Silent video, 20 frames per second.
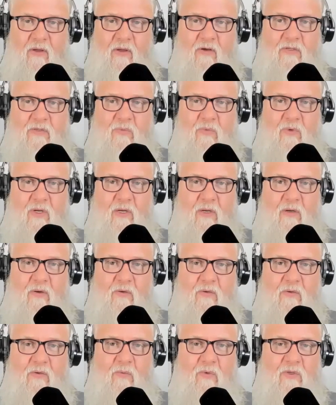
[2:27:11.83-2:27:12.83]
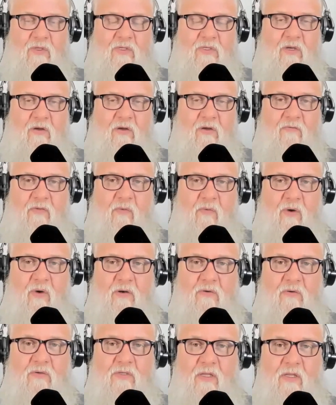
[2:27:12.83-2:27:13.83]
because we serve the
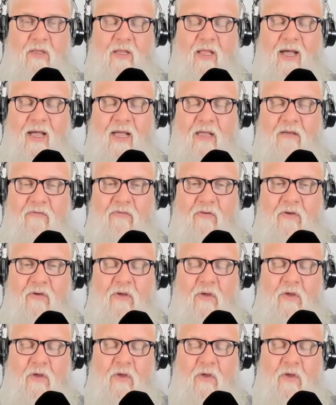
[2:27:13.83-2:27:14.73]
one who's alive.